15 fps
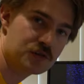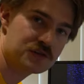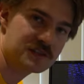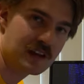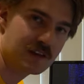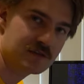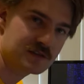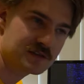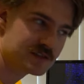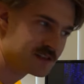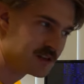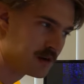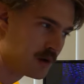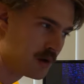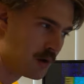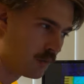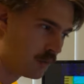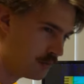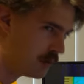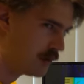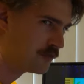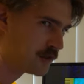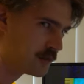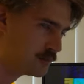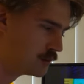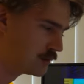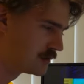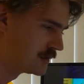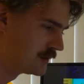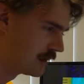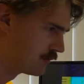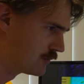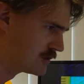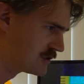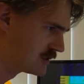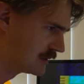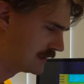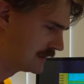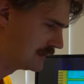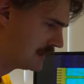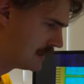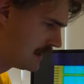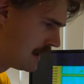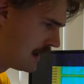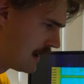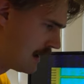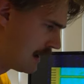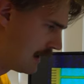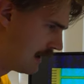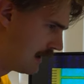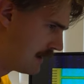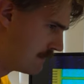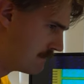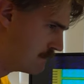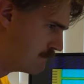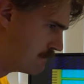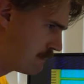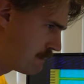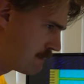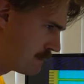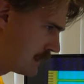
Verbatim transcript: oh sevens were both kaput originally. Um,